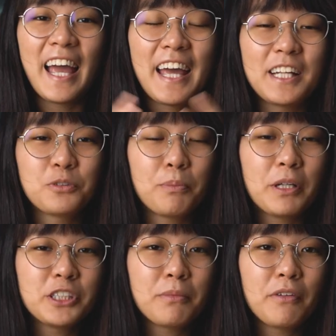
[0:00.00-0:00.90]
And as we
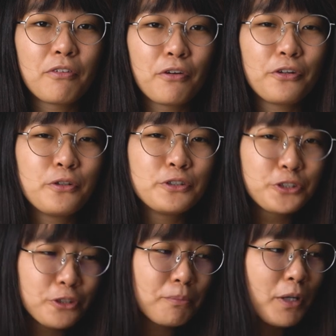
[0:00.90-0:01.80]
mentioned before, you
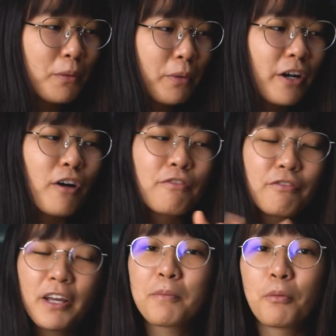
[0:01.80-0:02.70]
should beware of
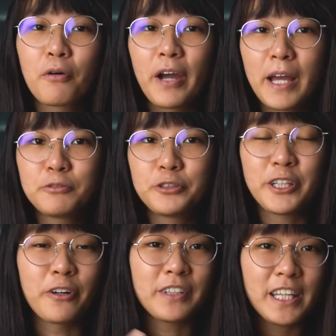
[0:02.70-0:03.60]
fake Poco
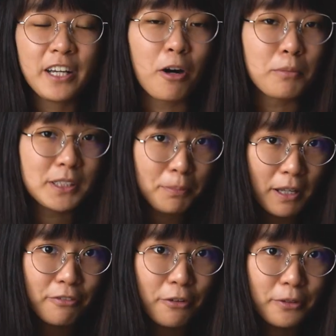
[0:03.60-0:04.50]
M3 on e-commerce
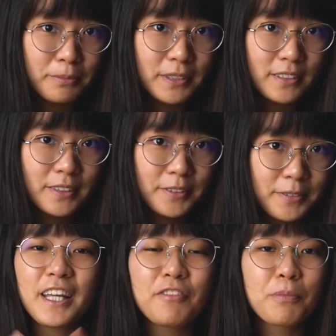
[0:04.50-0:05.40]
platforms.
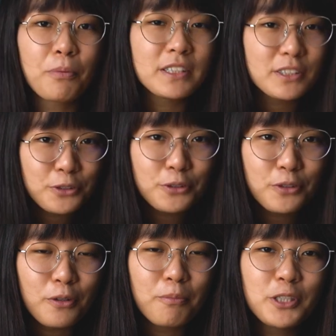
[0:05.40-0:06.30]
If the price is
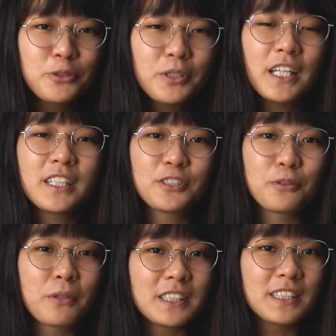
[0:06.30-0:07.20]
too low, make sure that the
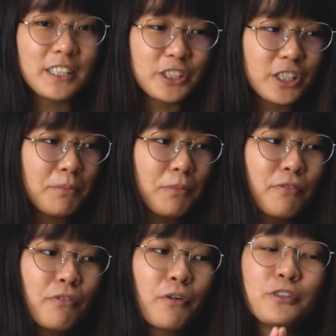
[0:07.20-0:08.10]
store is legit
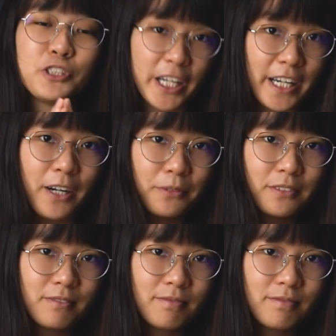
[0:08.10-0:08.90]
before you check out.